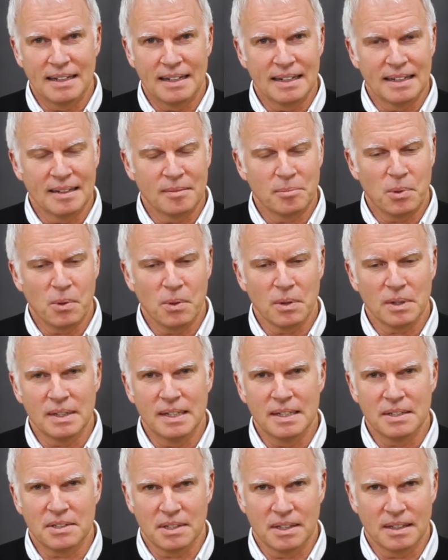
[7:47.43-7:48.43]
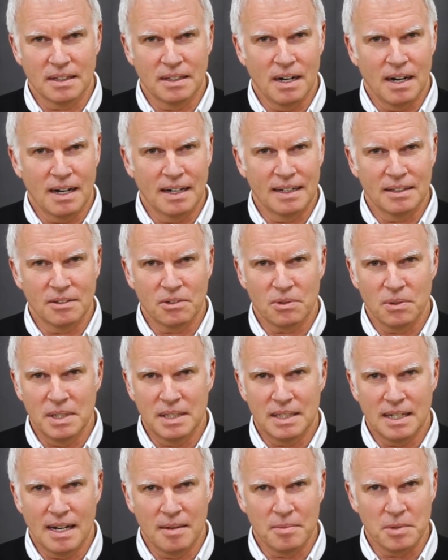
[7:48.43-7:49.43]
and poor Lisa got it 3
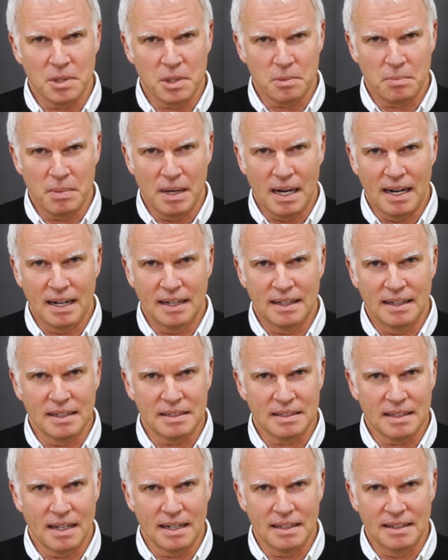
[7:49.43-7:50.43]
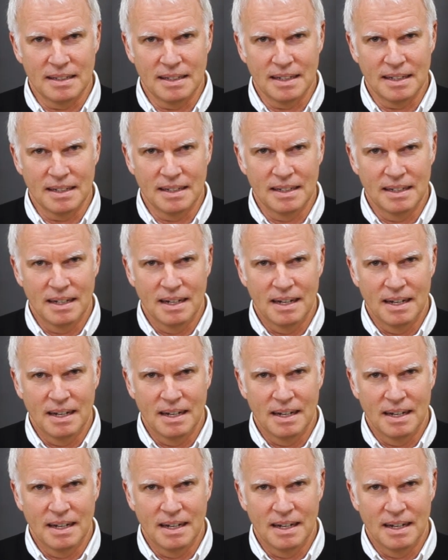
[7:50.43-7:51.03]
times as bad as I did.